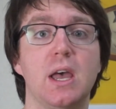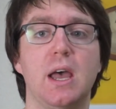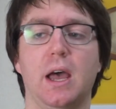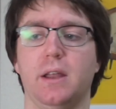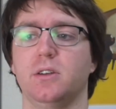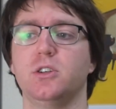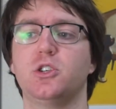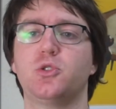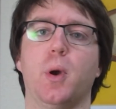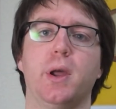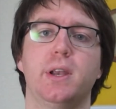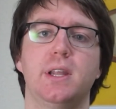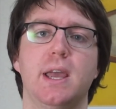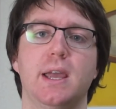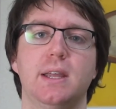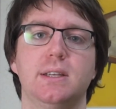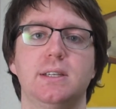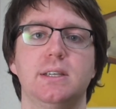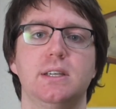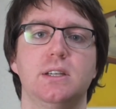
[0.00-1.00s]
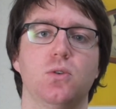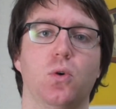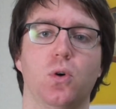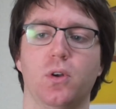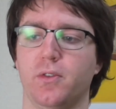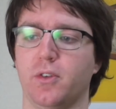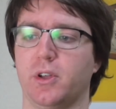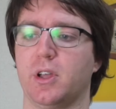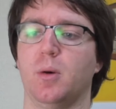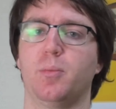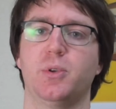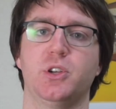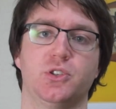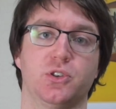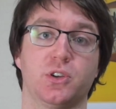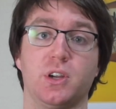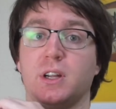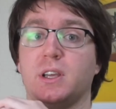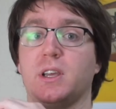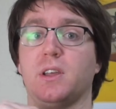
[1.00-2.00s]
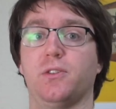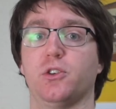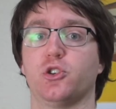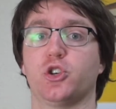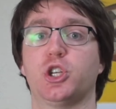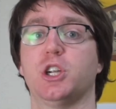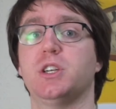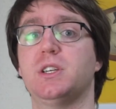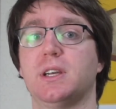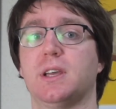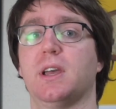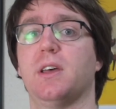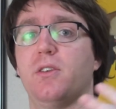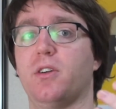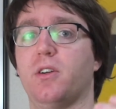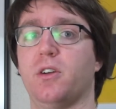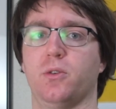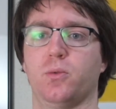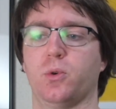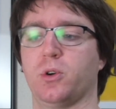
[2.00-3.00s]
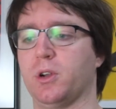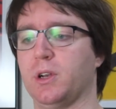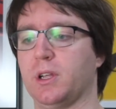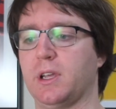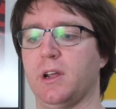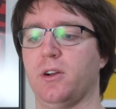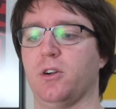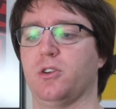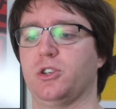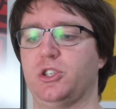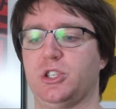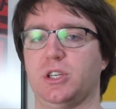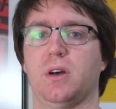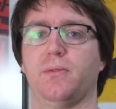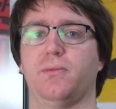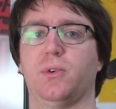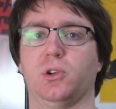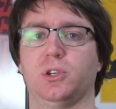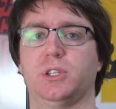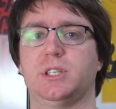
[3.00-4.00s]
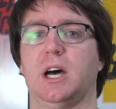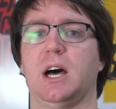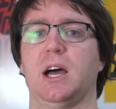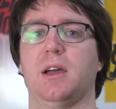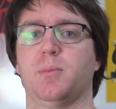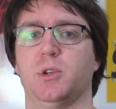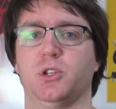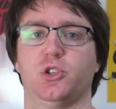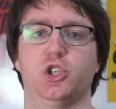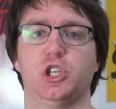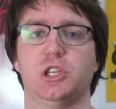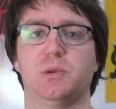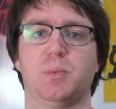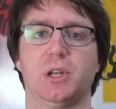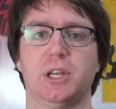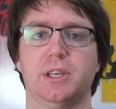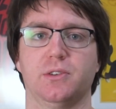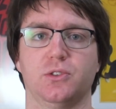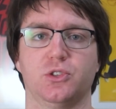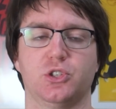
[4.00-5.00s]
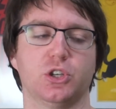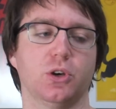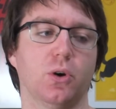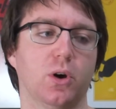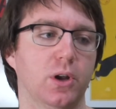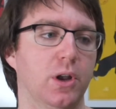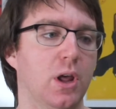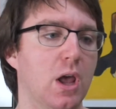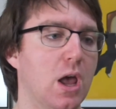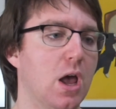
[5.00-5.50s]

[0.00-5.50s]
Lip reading: and in 2018 all of the companies are going to get their shit together and we're going to get our stuff on time and cheaply and so on.